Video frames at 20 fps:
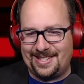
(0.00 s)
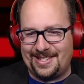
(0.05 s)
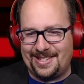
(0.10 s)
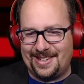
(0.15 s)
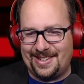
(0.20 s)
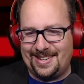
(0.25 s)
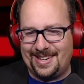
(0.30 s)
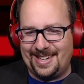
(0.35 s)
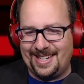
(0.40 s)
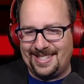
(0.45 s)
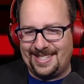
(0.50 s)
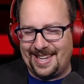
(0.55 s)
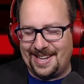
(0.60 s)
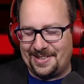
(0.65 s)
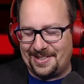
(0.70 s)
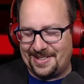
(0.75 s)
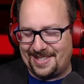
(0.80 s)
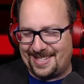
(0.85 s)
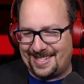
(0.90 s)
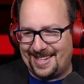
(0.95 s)
Sure is
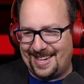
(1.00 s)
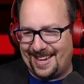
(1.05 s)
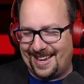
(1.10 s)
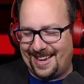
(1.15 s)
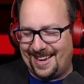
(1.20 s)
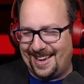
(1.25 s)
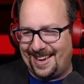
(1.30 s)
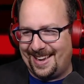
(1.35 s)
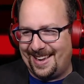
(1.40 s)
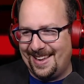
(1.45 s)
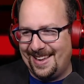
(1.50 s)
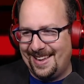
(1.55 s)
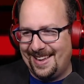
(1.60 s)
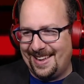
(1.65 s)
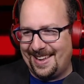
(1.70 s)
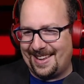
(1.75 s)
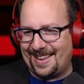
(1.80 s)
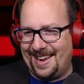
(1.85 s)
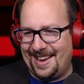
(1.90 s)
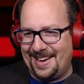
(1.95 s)
interesting, huh?
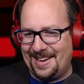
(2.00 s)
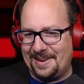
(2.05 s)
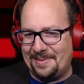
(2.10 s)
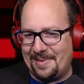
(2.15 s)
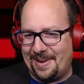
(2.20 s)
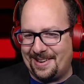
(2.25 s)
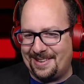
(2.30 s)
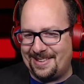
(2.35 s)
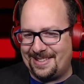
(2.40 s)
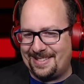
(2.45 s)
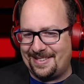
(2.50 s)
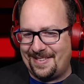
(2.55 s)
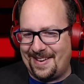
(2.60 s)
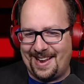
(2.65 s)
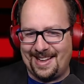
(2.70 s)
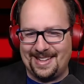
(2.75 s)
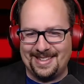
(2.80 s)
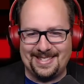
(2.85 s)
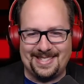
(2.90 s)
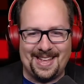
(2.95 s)
Kingdom Hearts
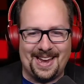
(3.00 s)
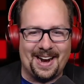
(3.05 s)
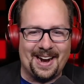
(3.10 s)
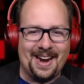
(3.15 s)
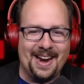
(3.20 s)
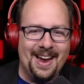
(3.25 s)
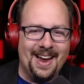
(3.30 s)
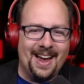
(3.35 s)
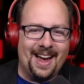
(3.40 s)
fans there.